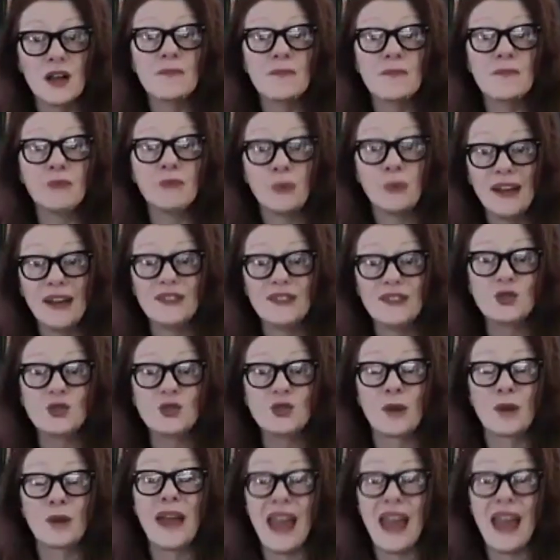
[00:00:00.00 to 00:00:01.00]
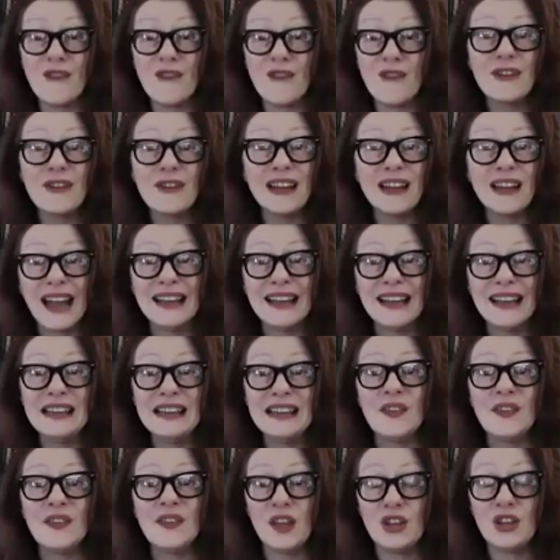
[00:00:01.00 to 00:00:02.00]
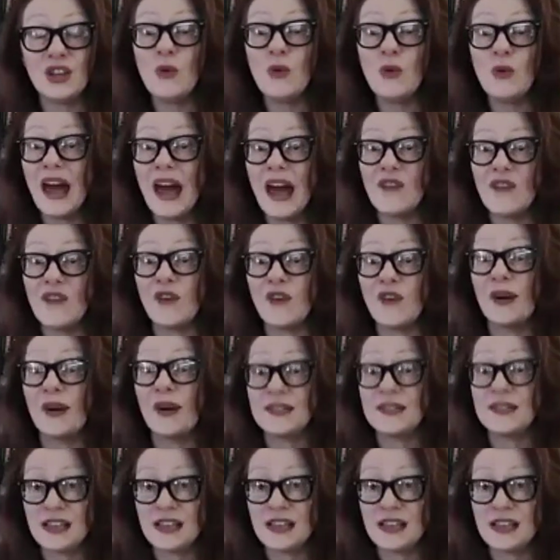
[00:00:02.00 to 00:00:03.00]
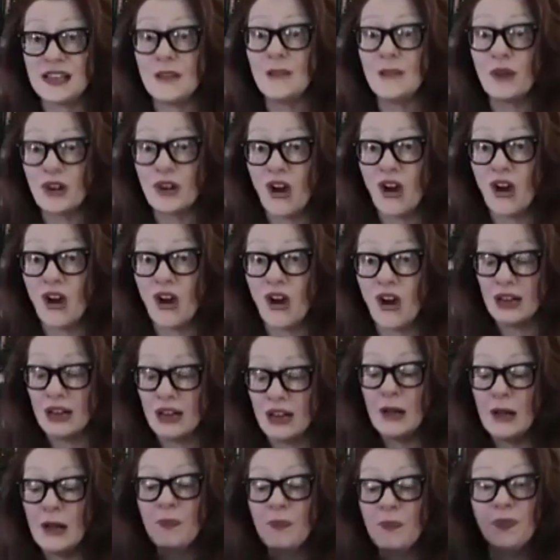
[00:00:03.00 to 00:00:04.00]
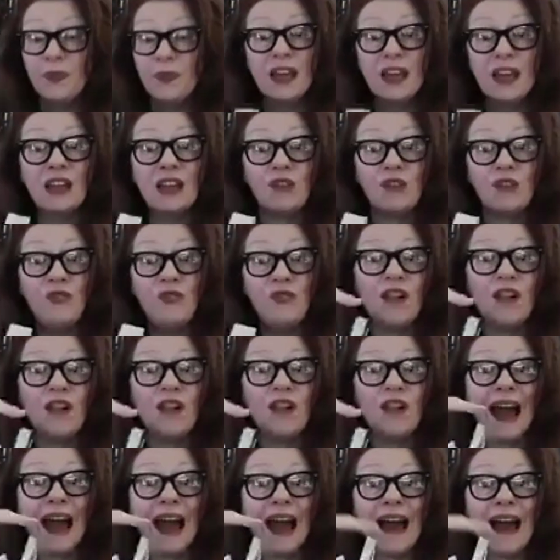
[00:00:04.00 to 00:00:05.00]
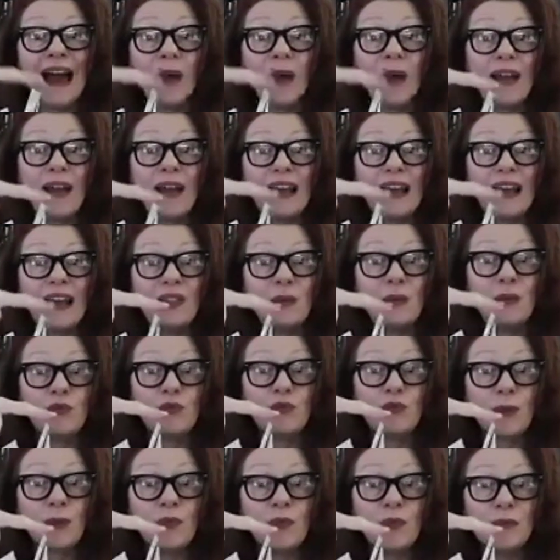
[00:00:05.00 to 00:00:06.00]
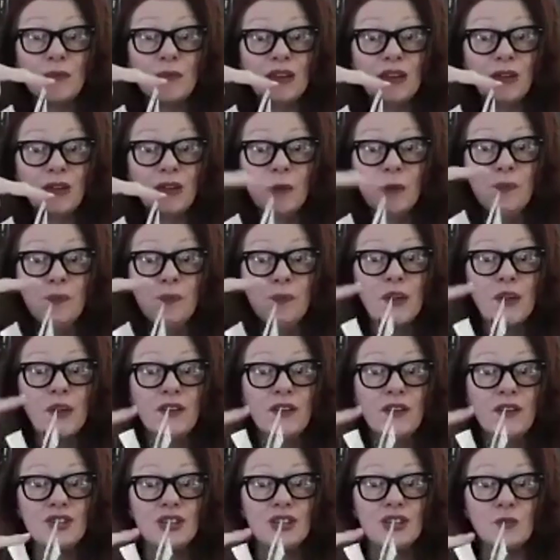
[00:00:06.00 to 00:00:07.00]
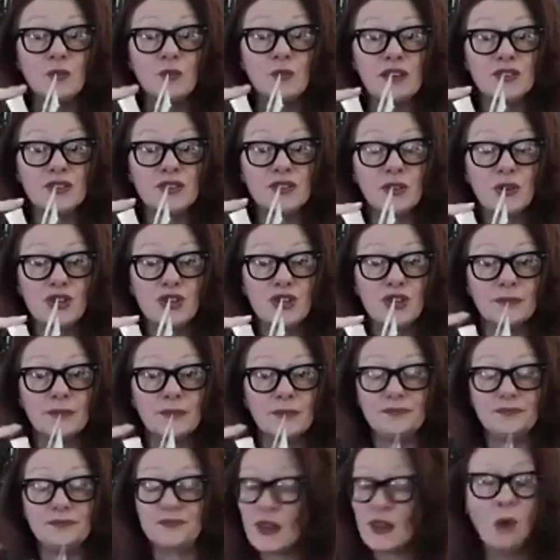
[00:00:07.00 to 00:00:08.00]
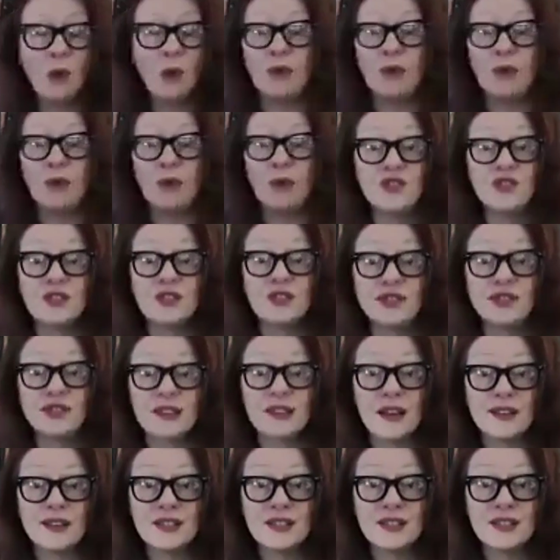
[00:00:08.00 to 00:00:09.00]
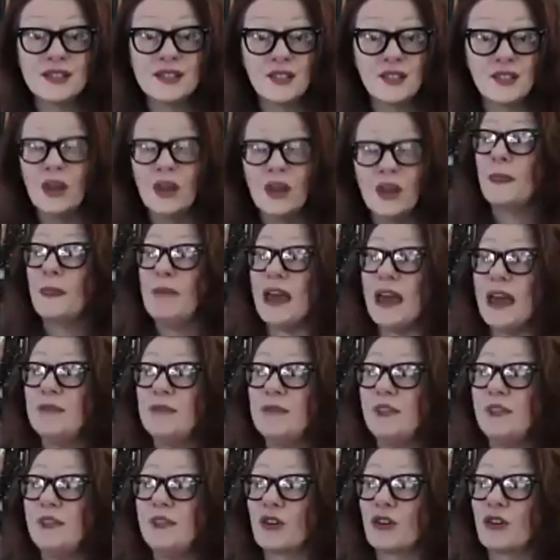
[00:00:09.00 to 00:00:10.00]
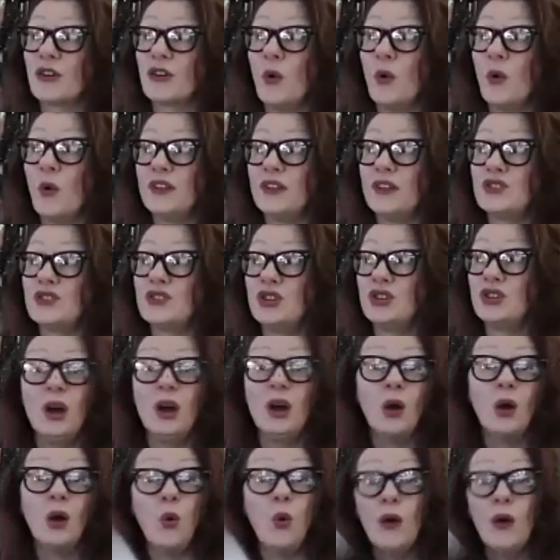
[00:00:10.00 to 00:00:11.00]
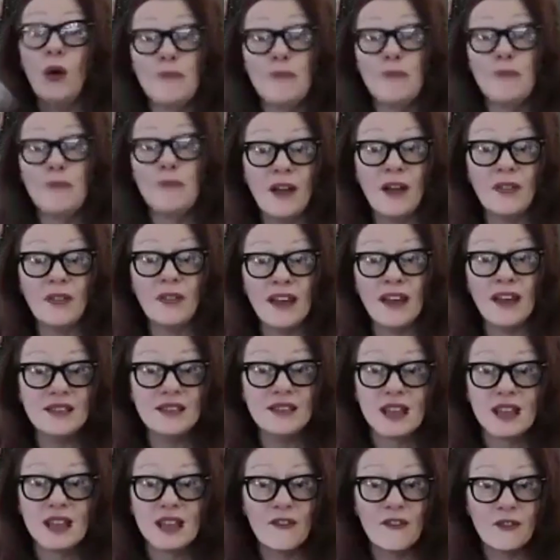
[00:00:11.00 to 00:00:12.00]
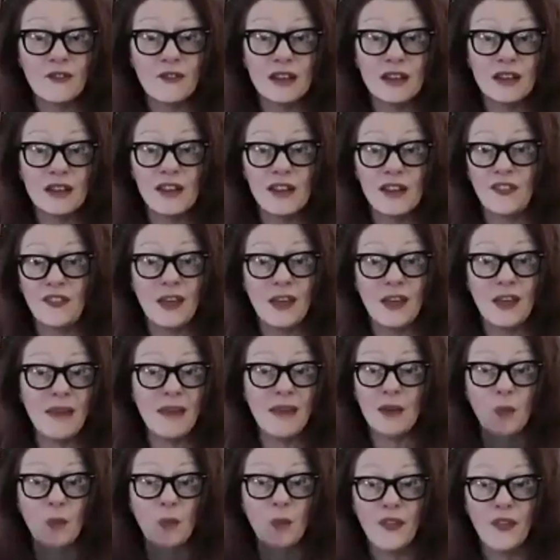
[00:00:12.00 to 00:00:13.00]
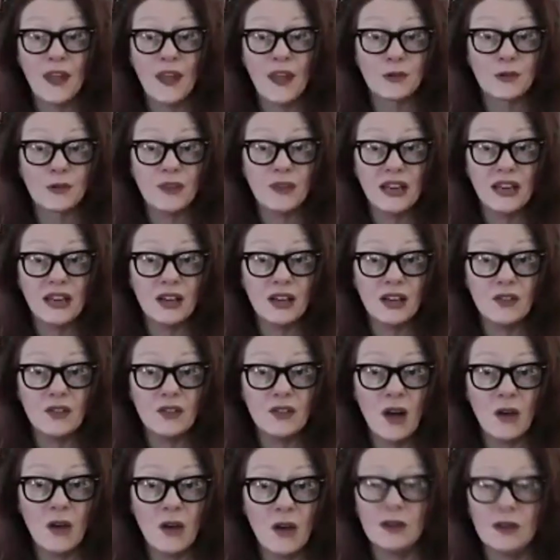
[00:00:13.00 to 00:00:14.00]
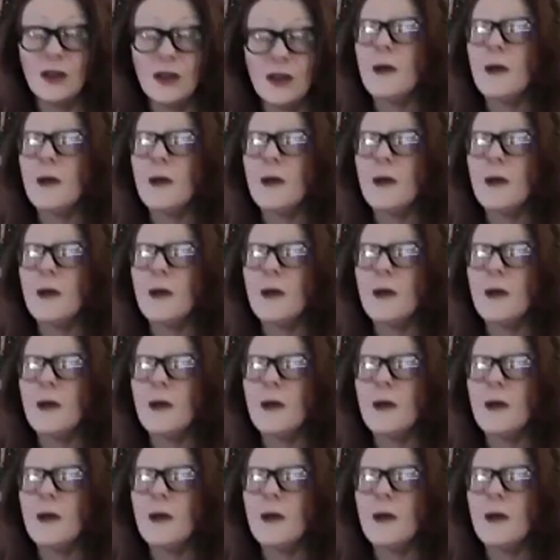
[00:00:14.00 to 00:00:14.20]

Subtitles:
Brainstorm every idea that you have on a separate card that could fill, how do I get them from the middle to the resolution? Well, we've just discussed a few. Maybe they're going to whip out that discovery that they made while they were reading alone.